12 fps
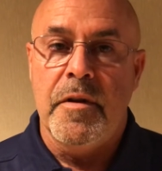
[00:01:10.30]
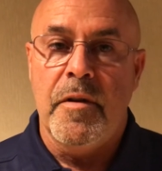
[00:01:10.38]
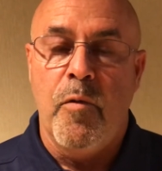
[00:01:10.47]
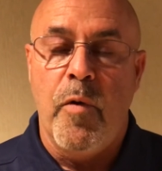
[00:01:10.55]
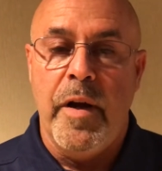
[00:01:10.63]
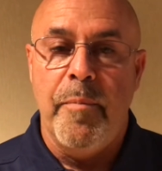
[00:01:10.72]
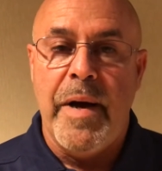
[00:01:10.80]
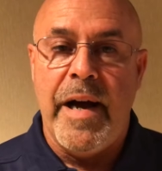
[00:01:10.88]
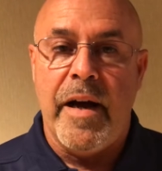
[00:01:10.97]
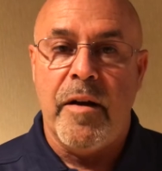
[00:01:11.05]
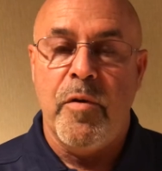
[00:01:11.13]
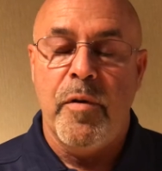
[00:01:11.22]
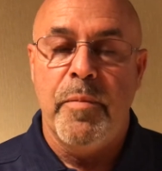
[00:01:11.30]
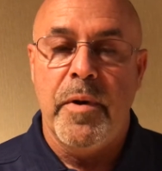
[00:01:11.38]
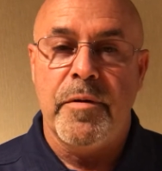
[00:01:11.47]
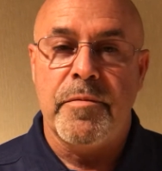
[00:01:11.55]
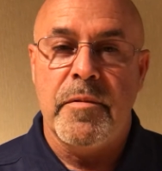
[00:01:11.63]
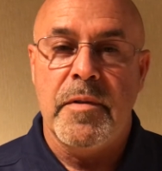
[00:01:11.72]
way back we
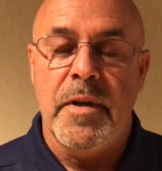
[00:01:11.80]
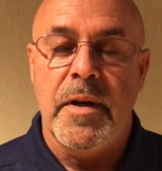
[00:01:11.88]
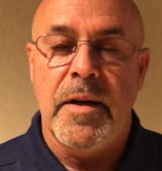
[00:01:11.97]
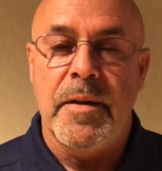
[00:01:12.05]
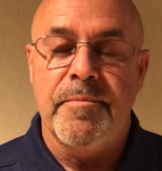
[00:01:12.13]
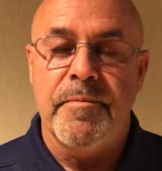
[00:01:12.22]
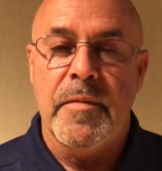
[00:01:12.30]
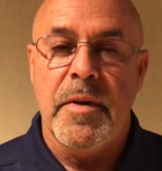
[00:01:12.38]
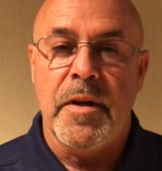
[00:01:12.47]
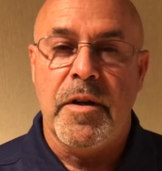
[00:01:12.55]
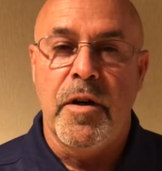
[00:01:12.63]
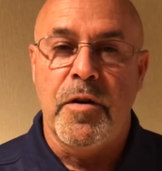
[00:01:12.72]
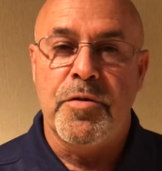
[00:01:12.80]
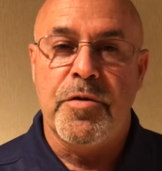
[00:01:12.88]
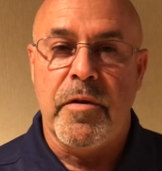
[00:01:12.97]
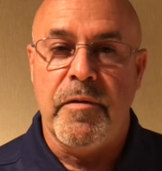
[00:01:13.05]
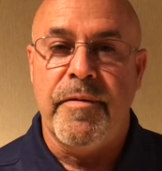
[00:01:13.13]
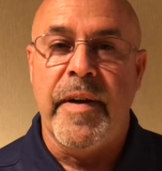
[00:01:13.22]
built um, a
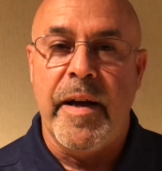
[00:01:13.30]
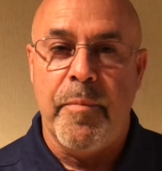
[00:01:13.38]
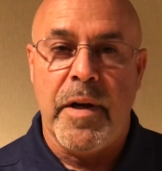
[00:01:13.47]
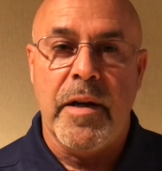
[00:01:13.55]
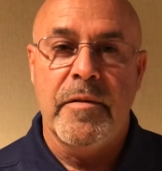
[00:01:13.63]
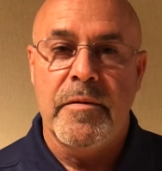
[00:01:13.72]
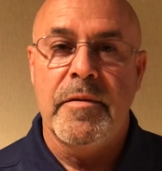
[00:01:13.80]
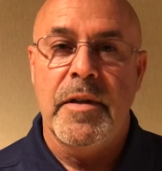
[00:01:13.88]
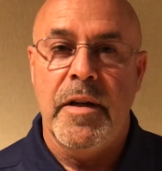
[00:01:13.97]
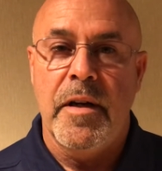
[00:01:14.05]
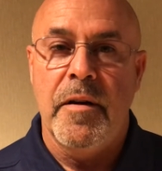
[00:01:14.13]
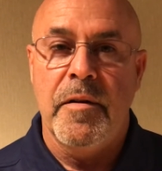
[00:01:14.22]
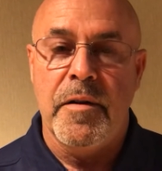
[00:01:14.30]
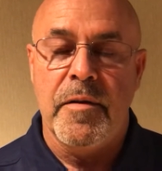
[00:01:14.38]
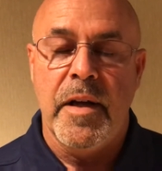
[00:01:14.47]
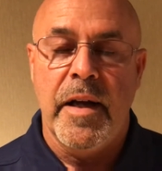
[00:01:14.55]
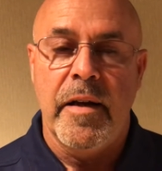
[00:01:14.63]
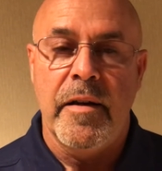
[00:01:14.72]
culture of family, you know, and,
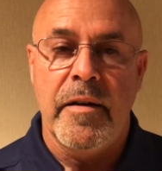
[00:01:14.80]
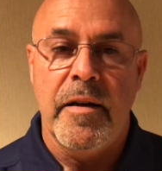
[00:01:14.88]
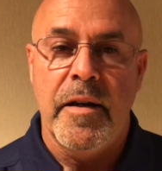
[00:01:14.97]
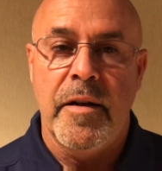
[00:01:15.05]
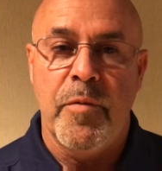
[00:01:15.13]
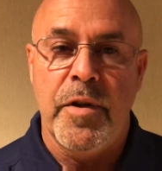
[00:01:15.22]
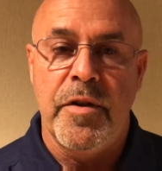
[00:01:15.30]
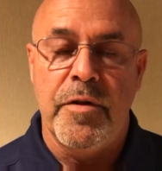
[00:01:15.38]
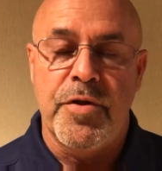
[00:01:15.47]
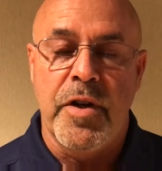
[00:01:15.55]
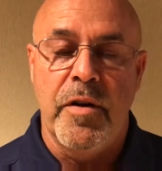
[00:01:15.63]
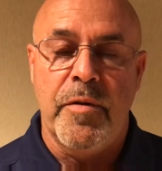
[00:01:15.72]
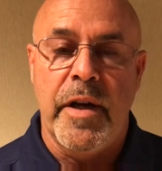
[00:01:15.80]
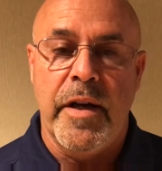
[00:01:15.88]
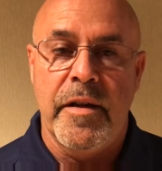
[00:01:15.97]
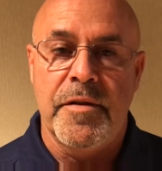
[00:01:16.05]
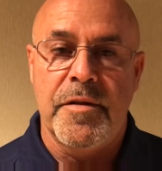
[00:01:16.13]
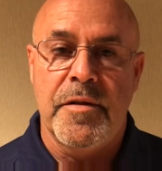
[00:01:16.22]
and and when you show
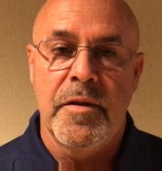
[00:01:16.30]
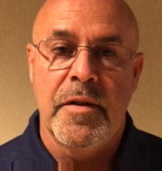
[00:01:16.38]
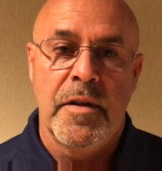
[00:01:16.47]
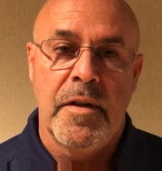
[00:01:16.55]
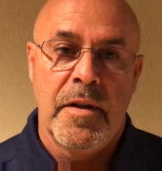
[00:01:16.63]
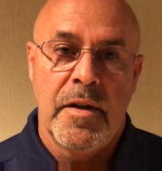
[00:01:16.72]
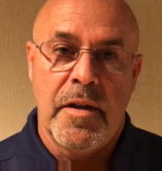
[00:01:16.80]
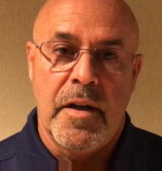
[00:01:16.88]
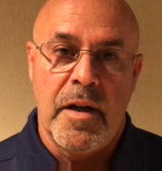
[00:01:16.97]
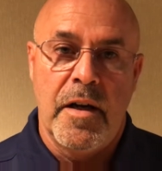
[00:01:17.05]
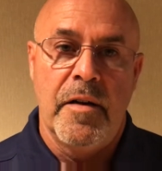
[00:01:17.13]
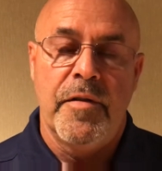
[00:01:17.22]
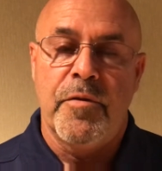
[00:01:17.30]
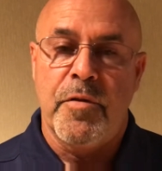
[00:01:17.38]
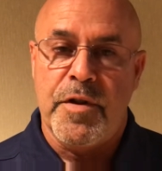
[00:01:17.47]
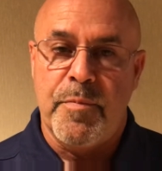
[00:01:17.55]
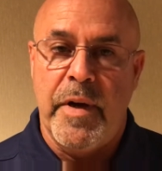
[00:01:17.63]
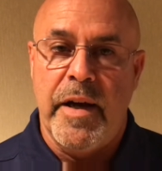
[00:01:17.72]
kids love and
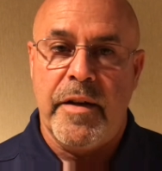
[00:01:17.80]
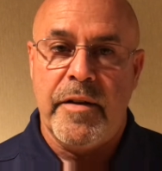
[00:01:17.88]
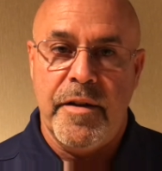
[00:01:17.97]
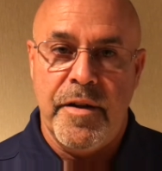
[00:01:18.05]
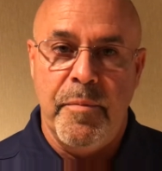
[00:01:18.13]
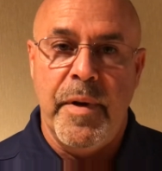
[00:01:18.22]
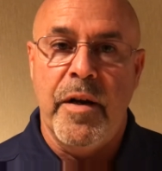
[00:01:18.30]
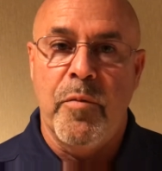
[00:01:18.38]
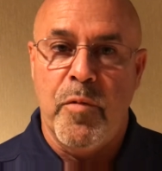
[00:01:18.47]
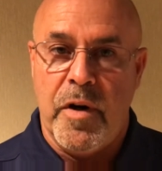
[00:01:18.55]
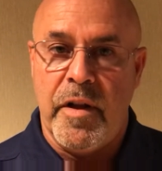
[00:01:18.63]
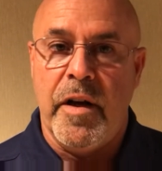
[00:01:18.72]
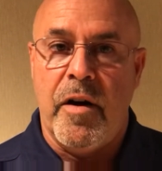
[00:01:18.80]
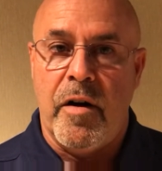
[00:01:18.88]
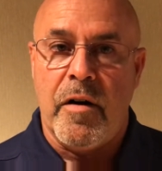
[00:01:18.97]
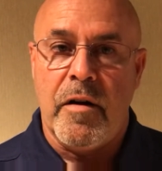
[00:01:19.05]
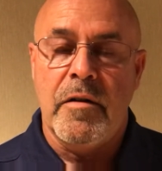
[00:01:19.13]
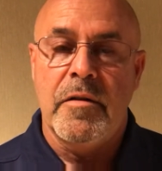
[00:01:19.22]
respect and you meet them where they
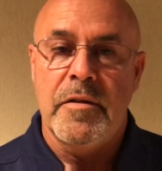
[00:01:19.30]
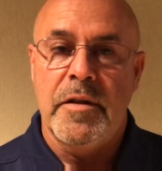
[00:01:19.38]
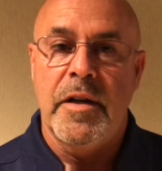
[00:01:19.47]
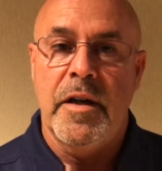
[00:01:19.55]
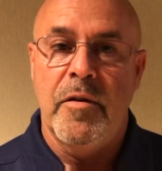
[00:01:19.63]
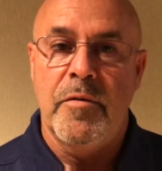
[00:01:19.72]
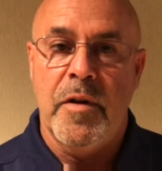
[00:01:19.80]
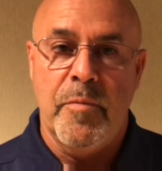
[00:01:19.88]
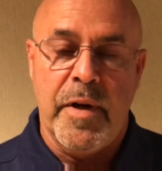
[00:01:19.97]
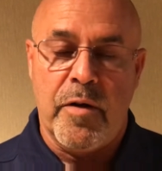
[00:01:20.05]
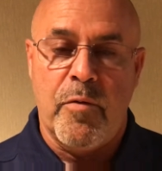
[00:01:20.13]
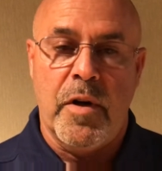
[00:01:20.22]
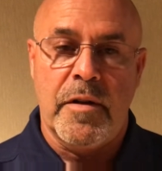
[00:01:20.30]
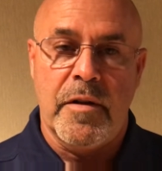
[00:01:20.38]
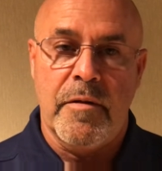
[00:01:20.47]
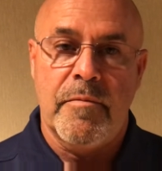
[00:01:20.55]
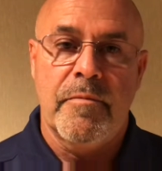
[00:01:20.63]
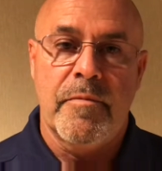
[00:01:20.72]
are, you know, no matter what the
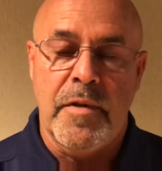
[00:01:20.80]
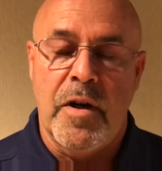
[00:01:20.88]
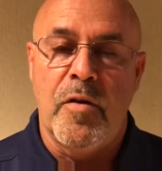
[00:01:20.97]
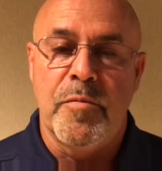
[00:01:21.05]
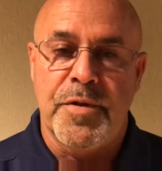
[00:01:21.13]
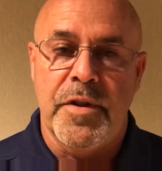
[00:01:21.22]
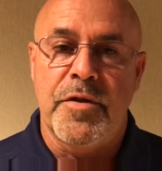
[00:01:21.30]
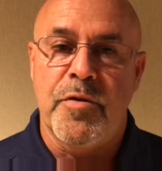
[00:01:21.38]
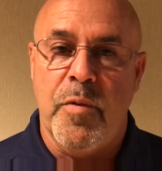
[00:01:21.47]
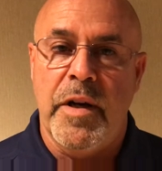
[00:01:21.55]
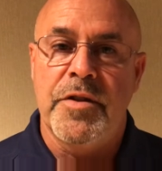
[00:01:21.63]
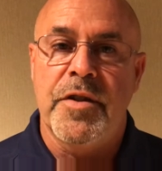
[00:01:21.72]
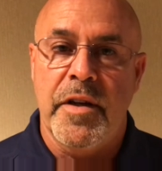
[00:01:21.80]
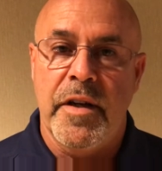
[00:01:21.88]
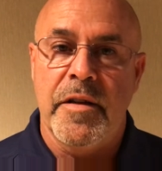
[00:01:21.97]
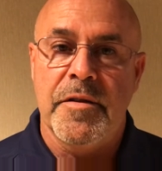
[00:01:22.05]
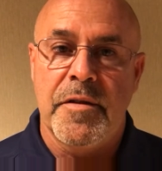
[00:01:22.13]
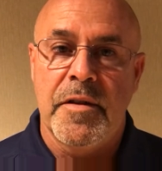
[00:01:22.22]
home situation
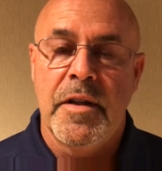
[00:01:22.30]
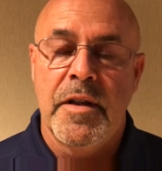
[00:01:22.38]
is.